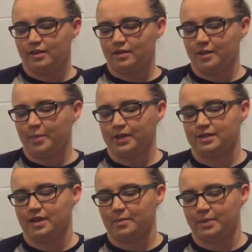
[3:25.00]
think that Bus
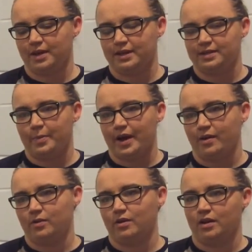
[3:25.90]
Stop is
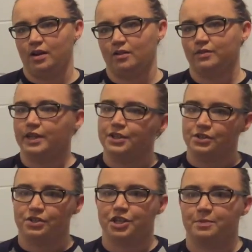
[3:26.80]
about
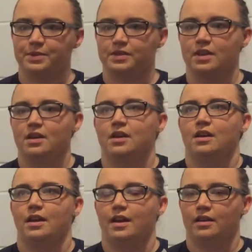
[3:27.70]
relationships
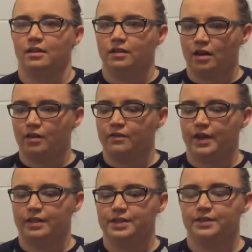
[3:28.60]
and love
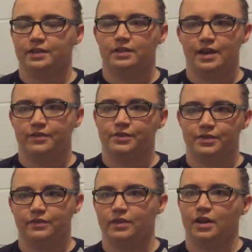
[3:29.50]
and different levels
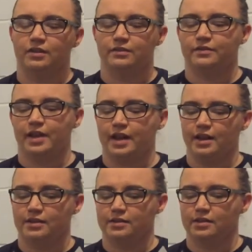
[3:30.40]
of love
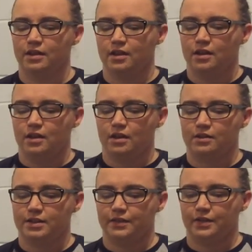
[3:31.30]
and
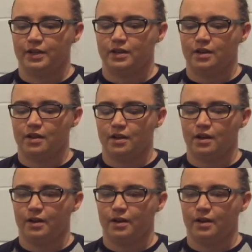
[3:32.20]
different